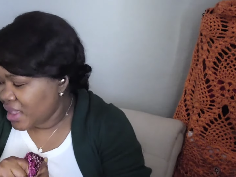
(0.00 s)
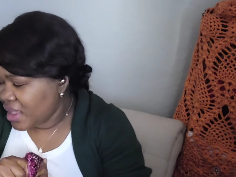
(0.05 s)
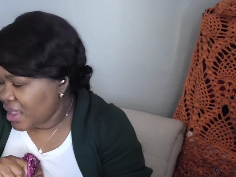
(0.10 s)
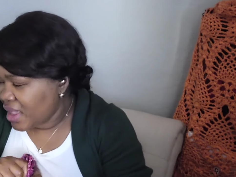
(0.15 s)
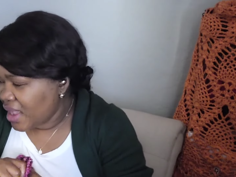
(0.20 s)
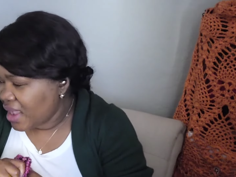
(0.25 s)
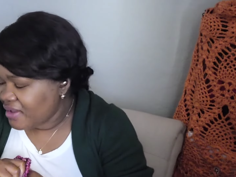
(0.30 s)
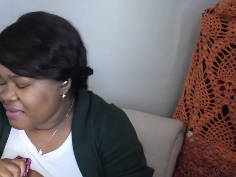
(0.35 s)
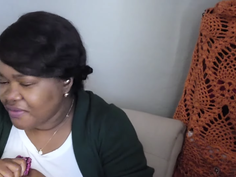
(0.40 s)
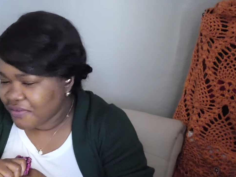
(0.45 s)

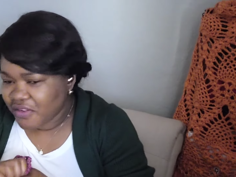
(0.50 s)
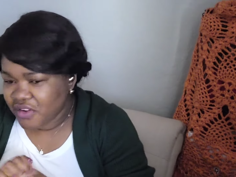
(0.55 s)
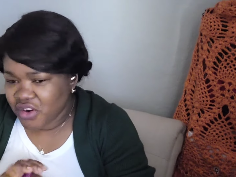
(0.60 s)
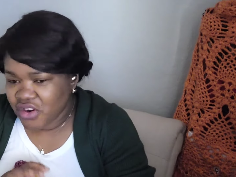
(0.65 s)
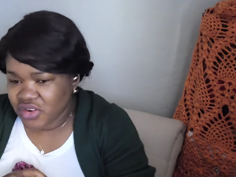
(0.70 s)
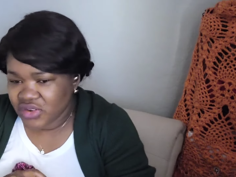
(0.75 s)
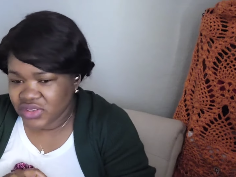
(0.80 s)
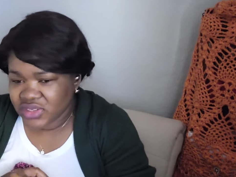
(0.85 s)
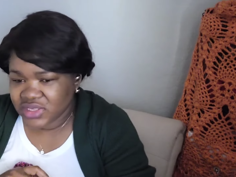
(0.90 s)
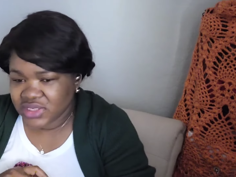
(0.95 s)
at
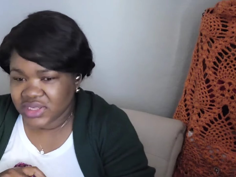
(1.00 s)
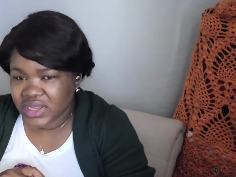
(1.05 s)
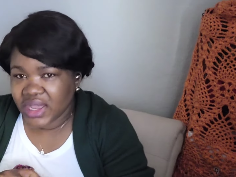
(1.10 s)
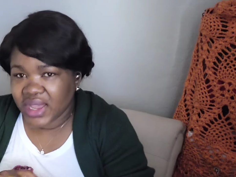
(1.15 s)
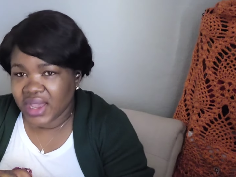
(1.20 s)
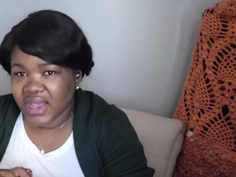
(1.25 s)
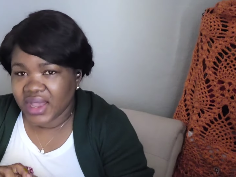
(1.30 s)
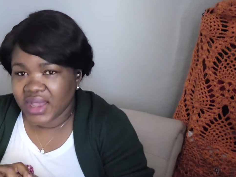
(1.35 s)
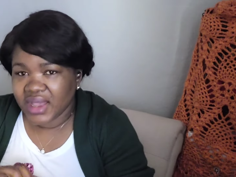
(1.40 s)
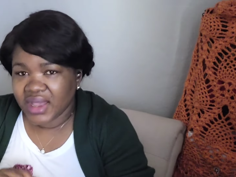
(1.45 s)
first
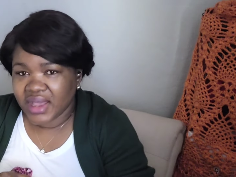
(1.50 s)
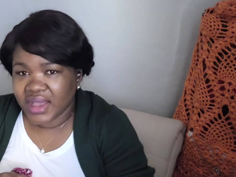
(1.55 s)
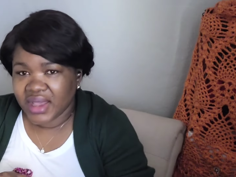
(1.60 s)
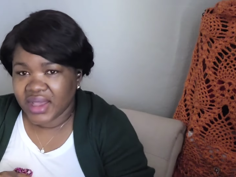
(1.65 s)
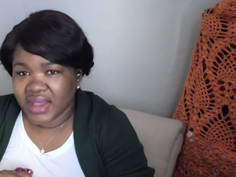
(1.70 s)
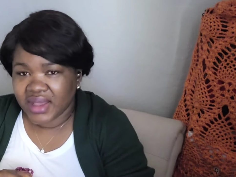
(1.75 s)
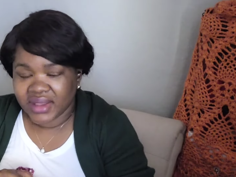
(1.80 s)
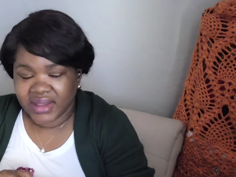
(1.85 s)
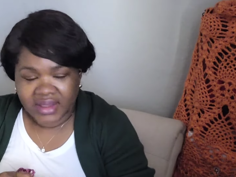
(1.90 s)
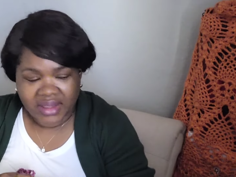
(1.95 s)

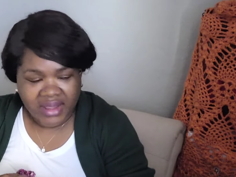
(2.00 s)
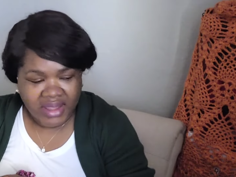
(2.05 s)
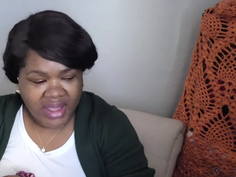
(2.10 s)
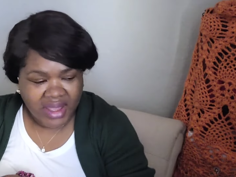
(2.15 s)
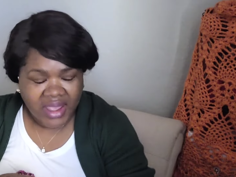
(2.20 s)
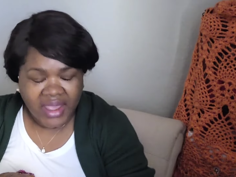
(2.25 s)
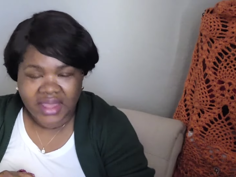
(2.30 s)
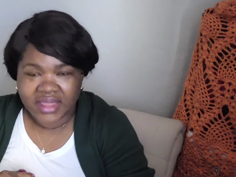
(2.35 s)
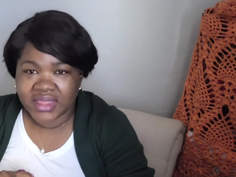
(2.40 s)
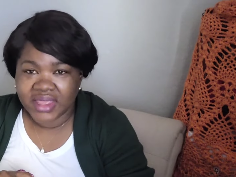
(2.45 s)
I
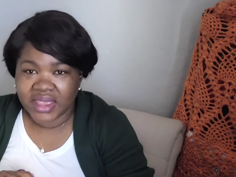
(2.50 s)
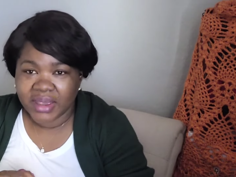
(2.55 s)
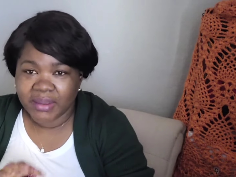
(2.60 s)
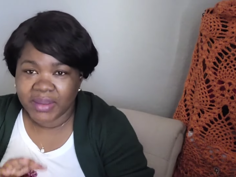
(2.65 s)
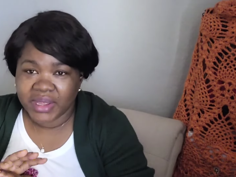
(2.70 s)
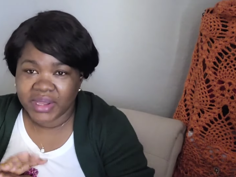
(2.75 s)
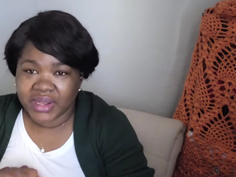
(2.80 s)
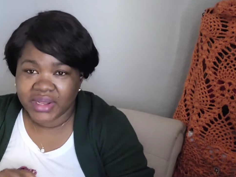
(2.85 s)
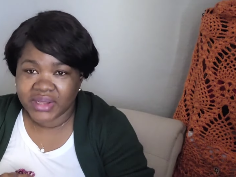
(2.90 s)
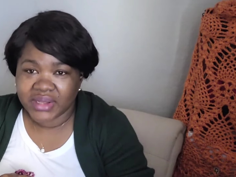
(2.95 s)
had named
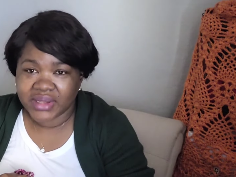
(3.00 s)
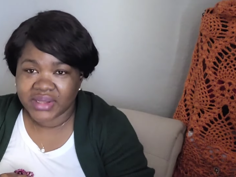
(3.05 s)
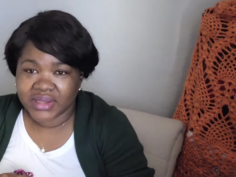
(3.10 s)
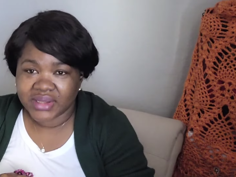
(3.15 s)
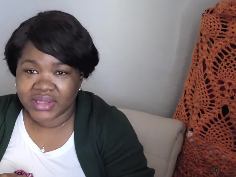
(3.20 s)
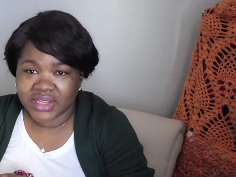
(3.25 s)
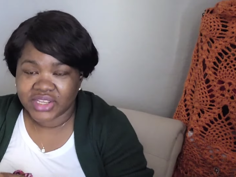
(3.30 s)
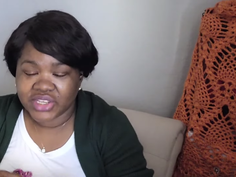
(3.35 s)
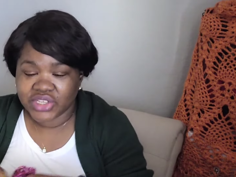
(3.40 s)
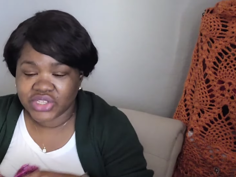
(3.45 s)
it,
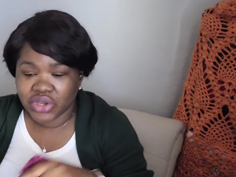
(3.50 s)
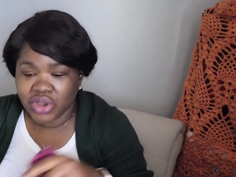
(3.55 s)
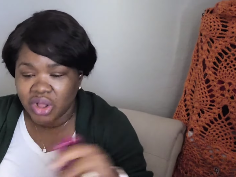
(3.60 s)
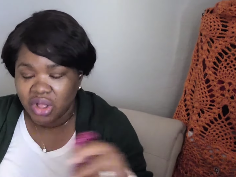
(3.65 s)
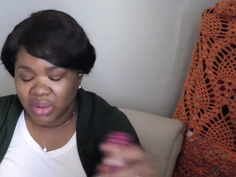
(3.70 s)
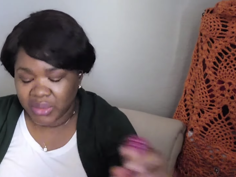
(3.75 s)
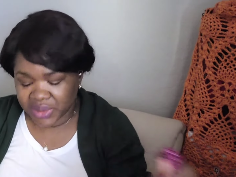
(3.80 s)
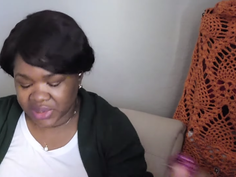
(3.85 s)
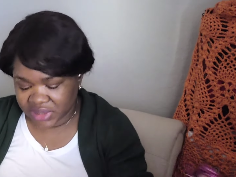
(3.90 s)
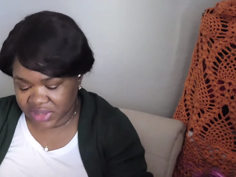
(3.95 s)
this
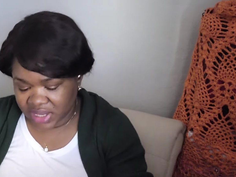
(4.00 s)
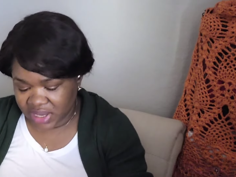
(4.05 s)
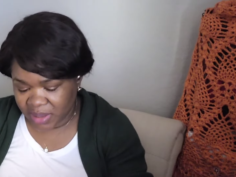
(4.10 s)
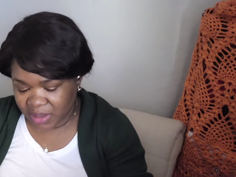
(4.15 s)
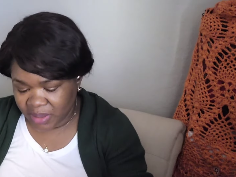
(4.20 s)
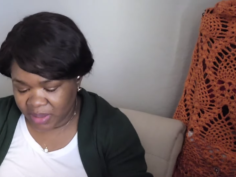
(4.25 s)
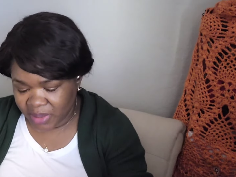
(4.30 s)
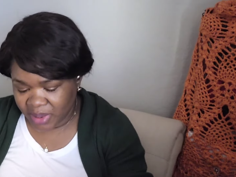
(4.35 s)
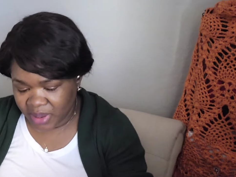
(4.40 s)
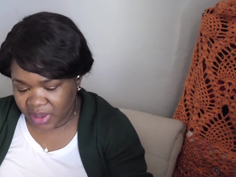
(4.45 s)
shawl was
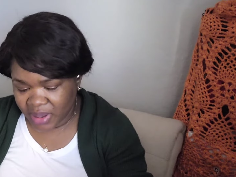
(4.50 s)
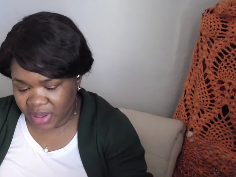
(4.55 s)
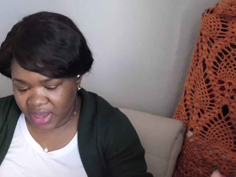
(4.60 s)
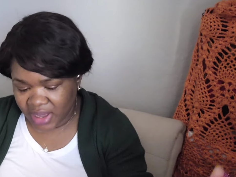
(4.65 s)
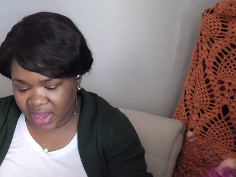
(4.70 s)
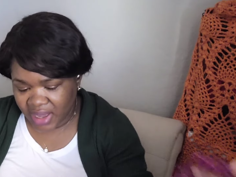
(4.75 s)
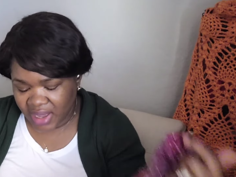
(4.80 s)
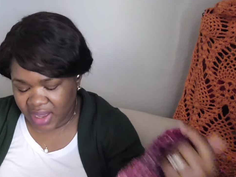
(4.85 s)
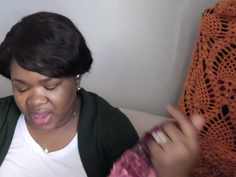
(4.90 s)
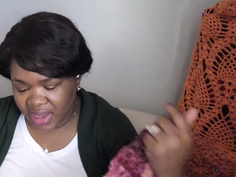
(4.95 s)
named
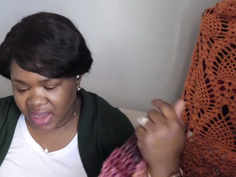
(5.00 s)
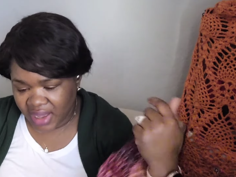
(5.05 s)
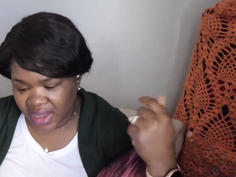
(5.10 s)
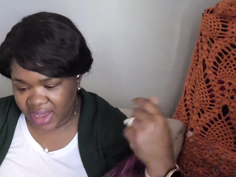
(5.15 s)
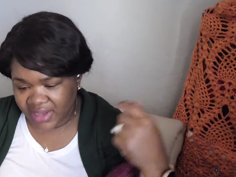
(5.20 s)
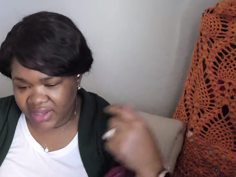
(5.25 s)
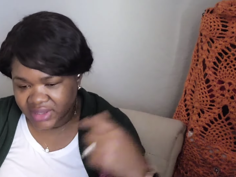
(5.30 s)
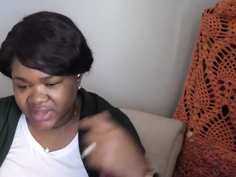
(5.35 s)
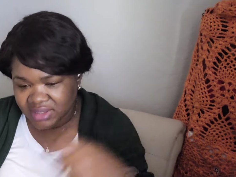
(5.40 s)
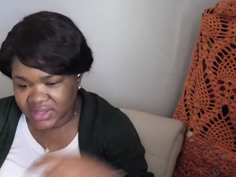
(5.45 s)

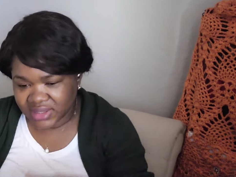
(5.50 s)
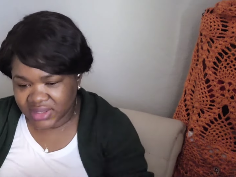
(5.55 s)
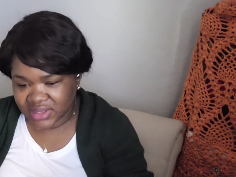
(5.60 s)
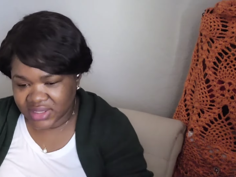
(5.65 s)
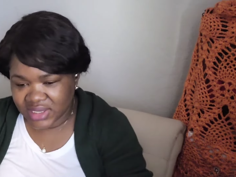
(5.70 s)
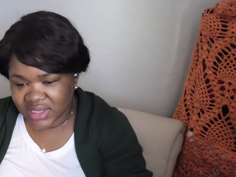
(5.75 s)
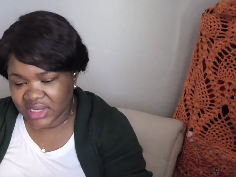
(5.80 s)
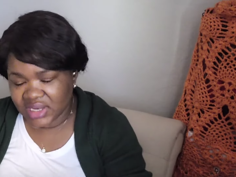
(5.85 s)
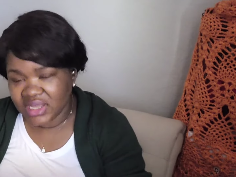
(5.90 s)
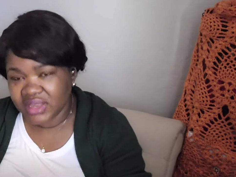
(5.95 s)
I
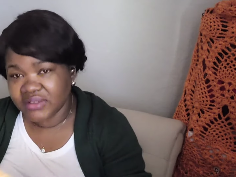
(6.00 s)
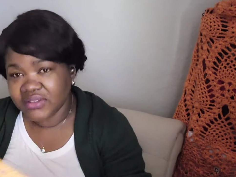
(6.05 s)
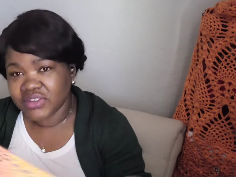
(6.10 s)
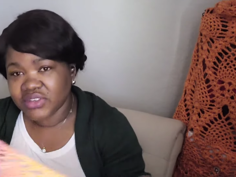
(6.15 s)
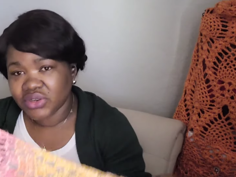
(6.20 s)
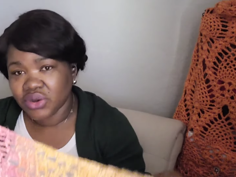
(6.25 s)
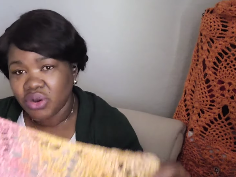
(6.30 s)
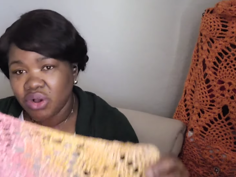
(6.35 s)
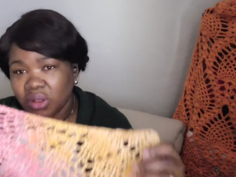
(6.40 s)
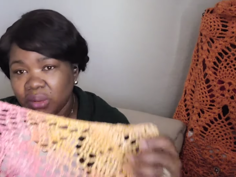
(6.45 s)
See Leaf
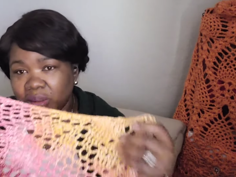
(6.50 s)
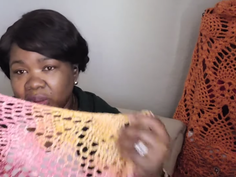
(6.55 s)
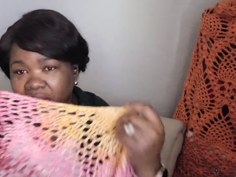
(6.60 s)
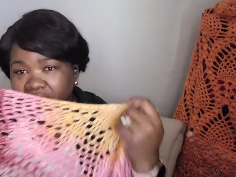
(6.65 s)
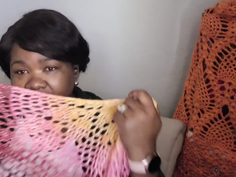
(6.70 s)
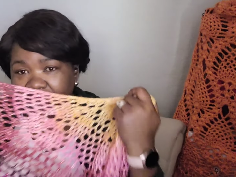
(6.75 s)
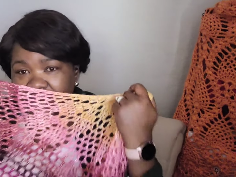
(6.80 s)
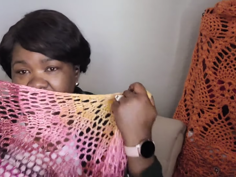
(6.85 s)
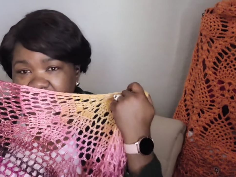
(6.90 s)
Shawl, but